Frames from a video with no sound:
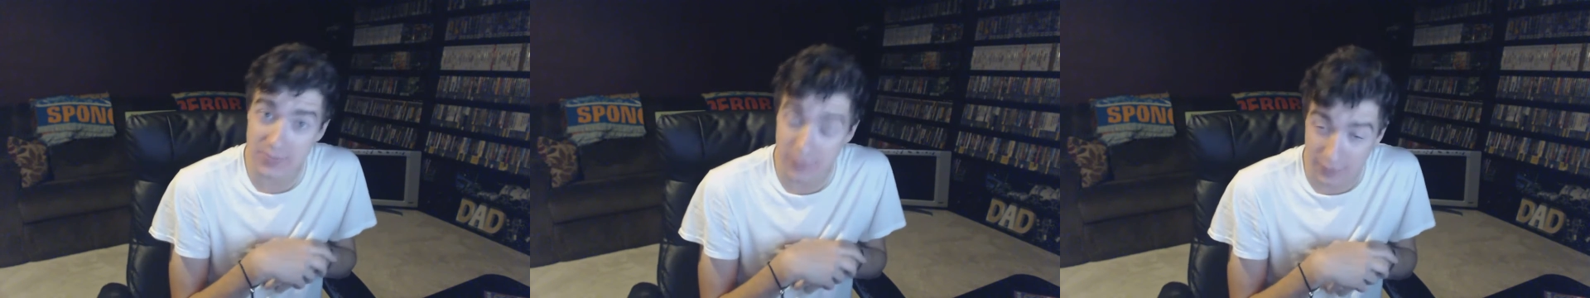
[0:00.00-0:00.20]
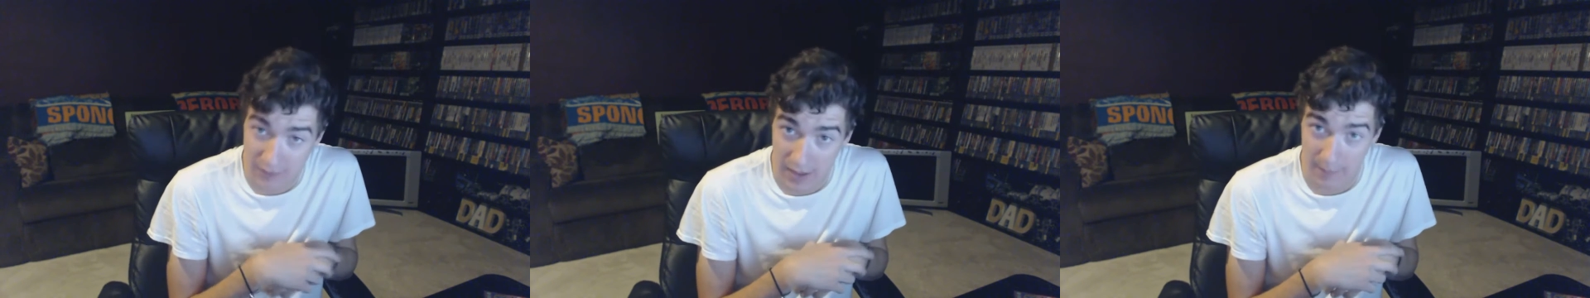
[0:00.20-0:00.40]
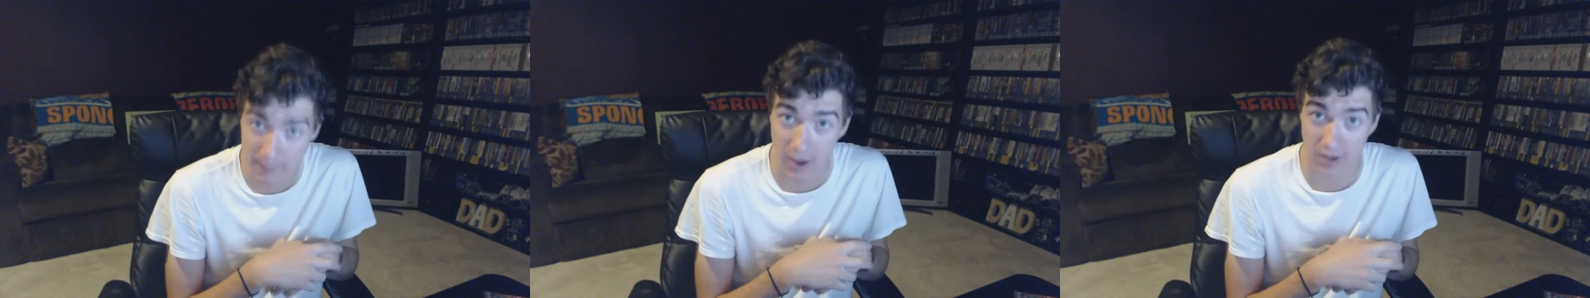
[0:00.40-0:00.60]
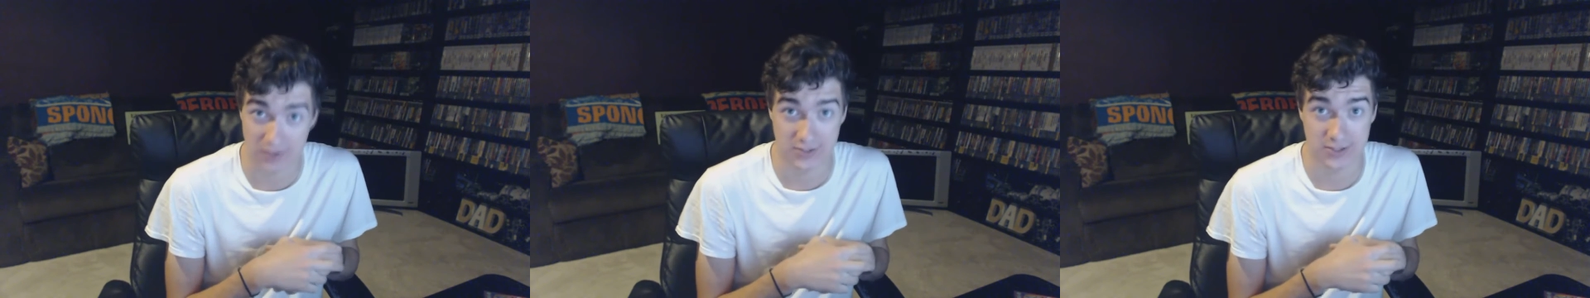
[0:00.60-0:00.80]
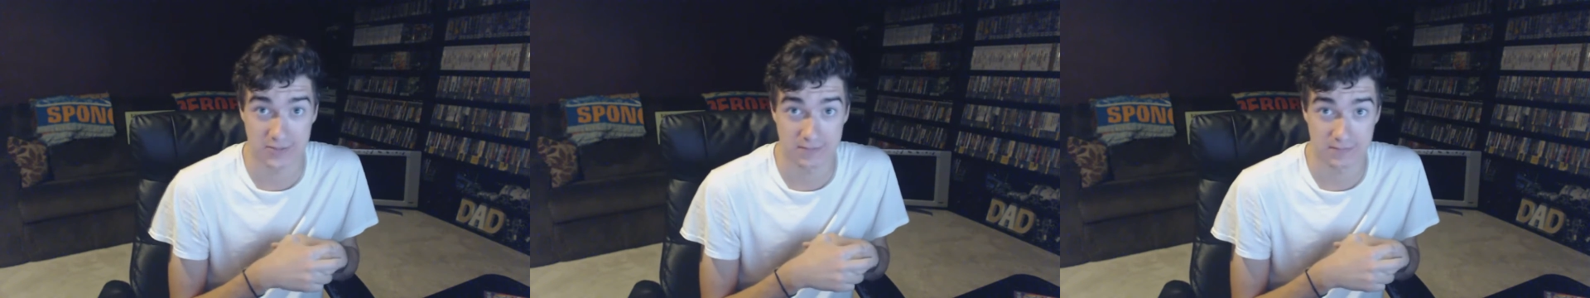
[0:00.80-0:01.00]
thing for
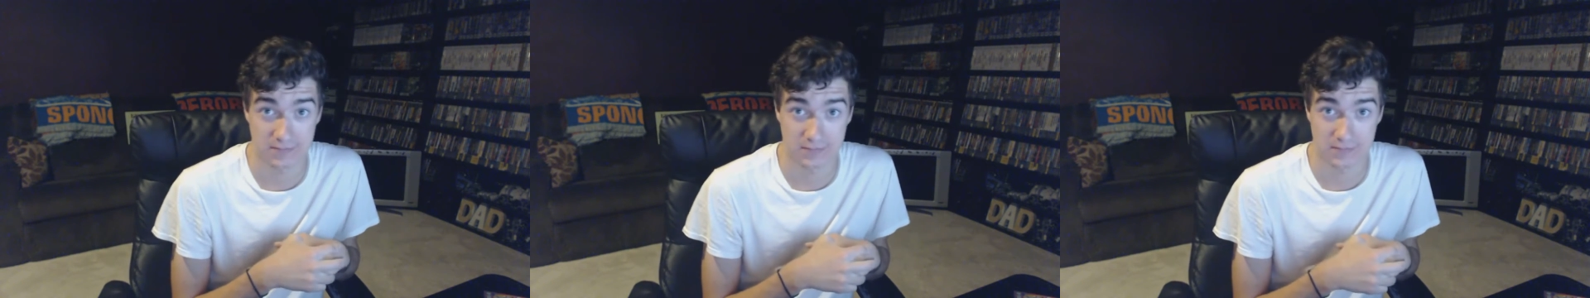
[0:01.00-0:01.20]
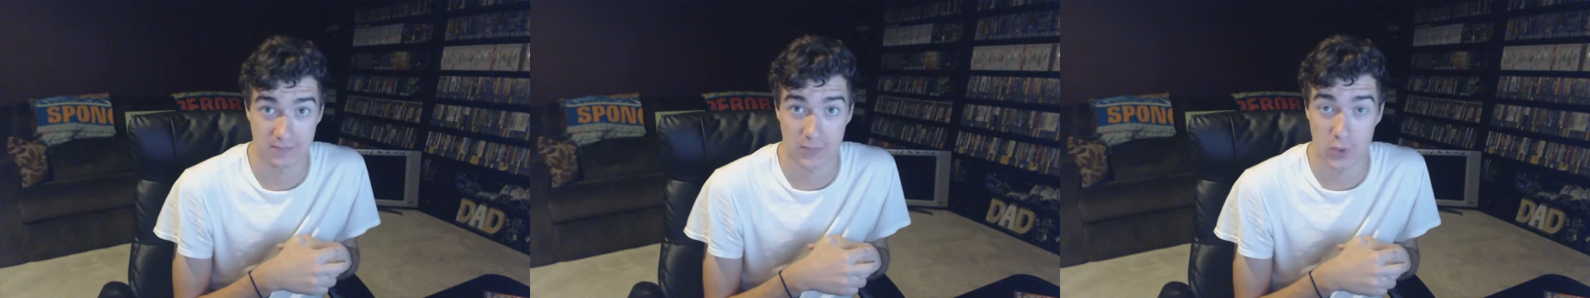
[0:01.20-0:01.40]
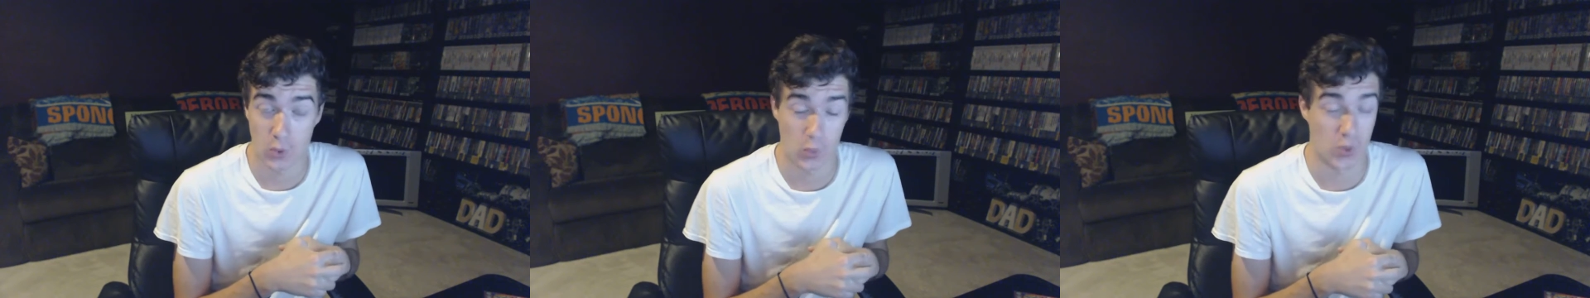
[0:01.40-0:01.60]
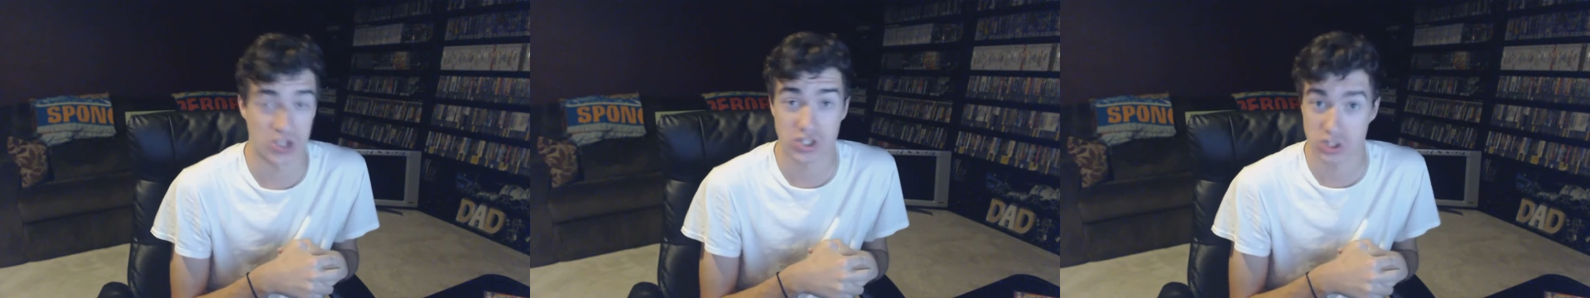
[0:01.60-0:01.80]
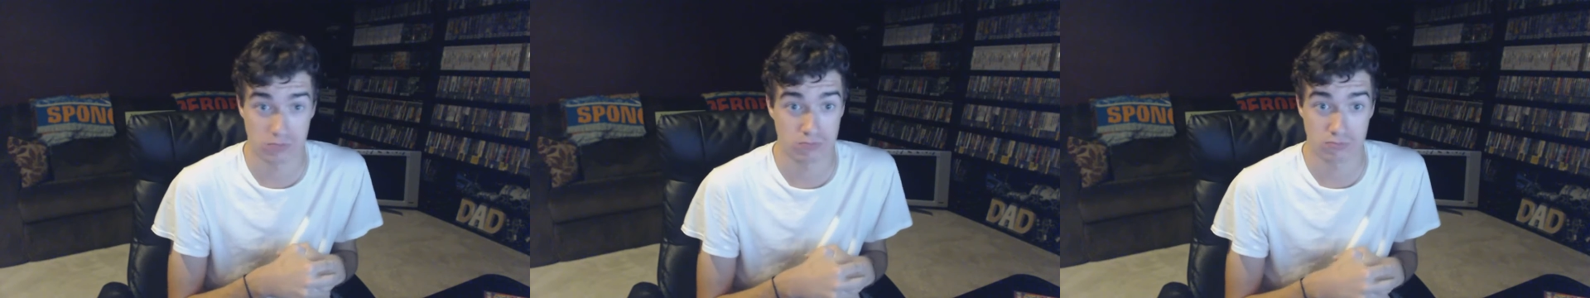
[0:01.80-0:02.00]
$5,
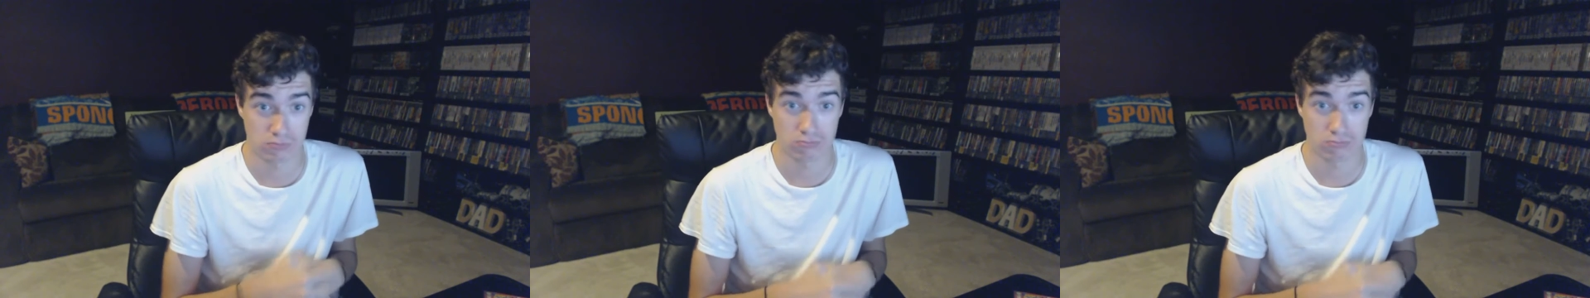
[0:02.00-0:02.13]
which,